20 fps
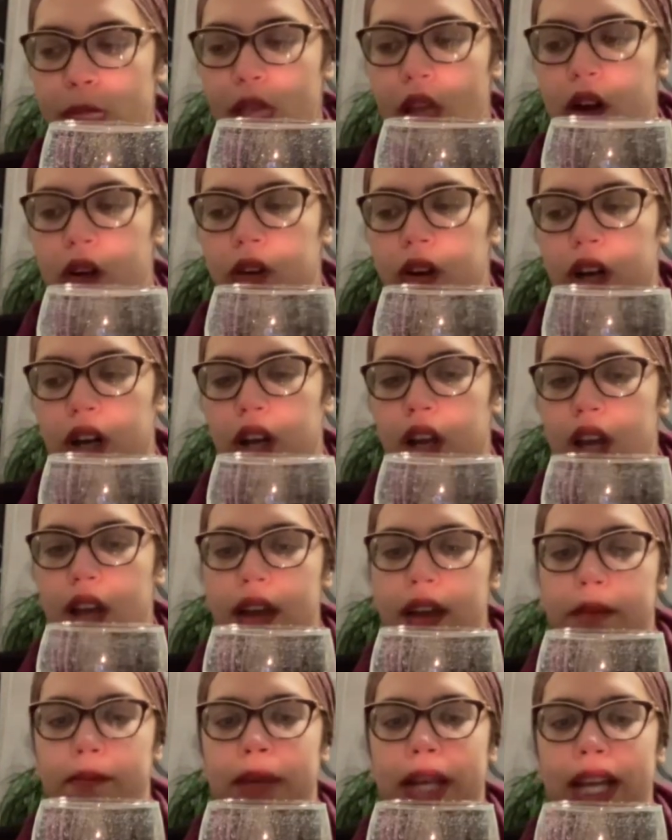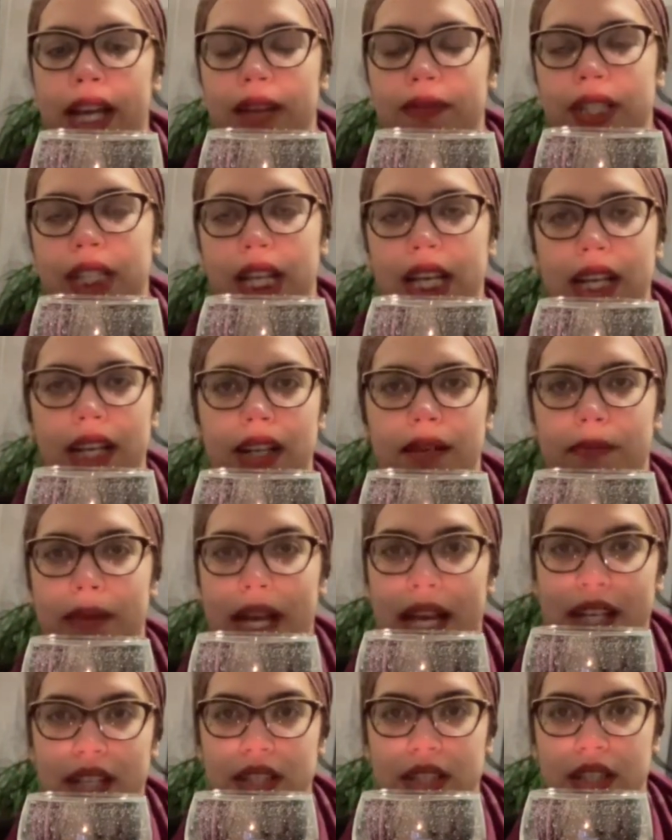Or may have taken a
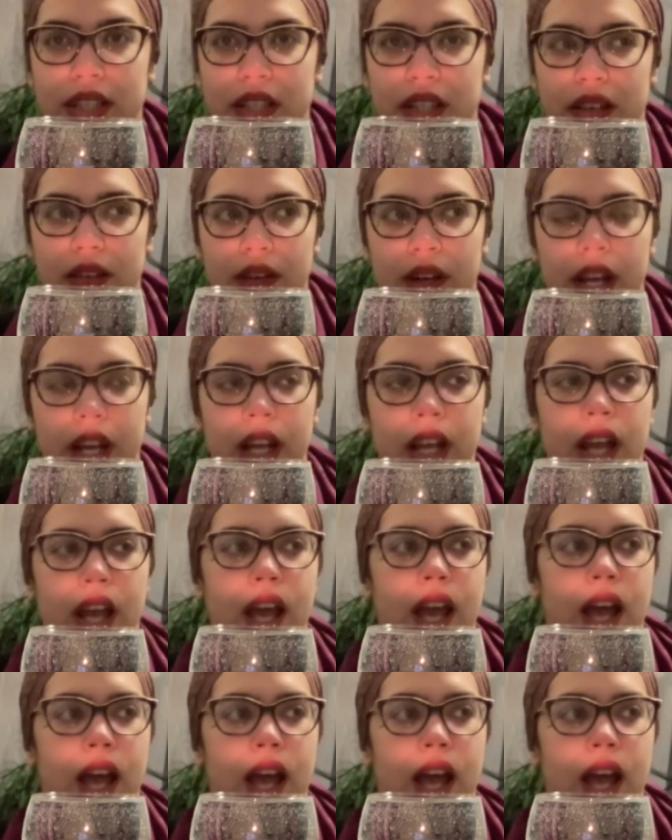back seat, right?